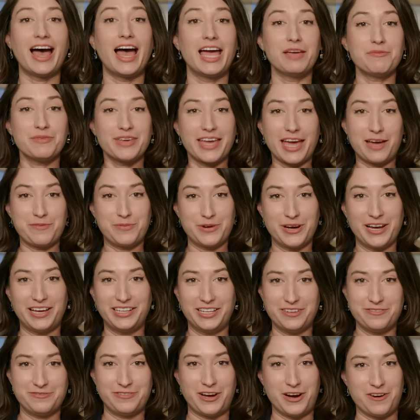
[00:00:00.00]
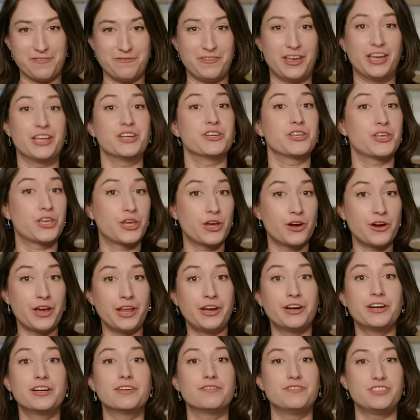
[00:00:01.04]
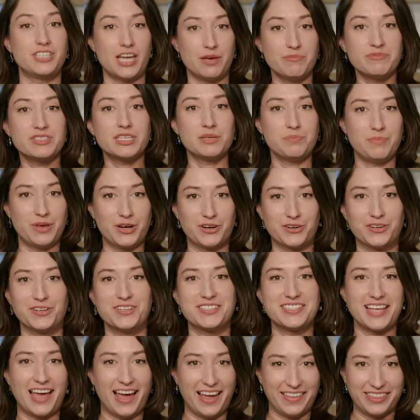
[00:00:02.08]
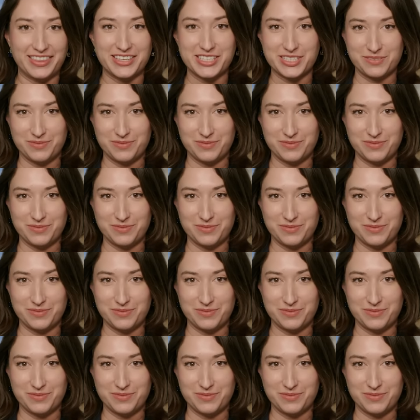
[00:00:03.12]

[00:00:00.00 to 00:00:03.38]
I'm Gabriela Farfan, curator of gems and minerals at the